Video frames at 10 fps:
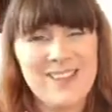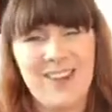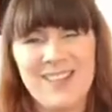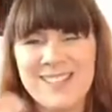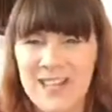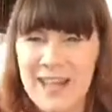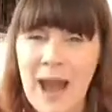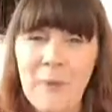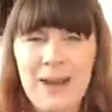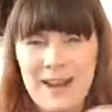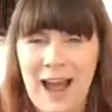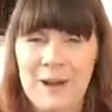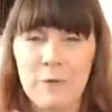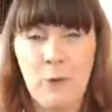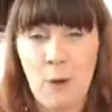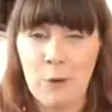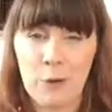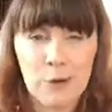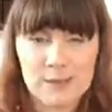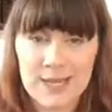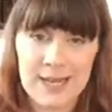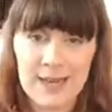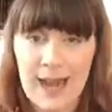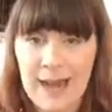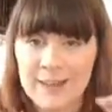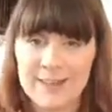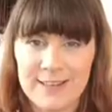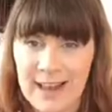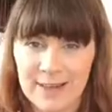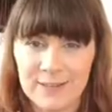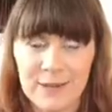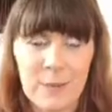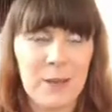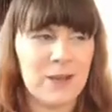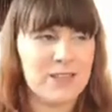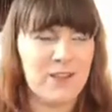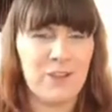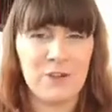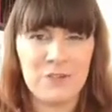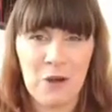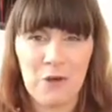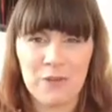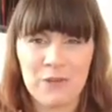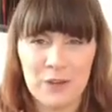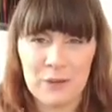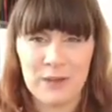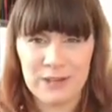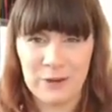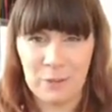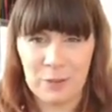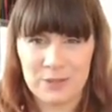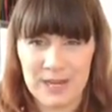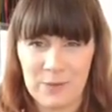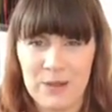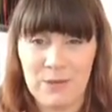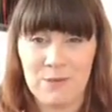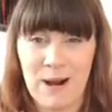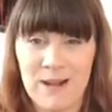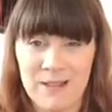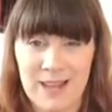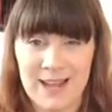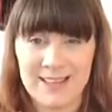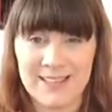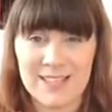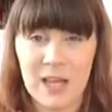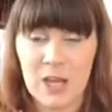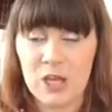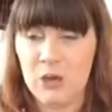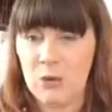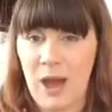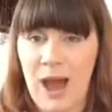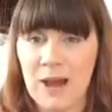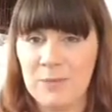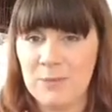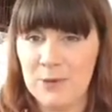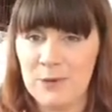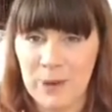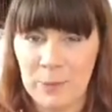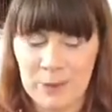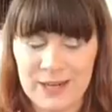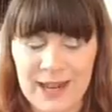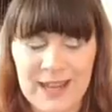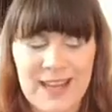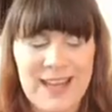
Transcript: So you see how it kind of all goes in hand. Because if you're not fueling your body with the right things, you can't move your body.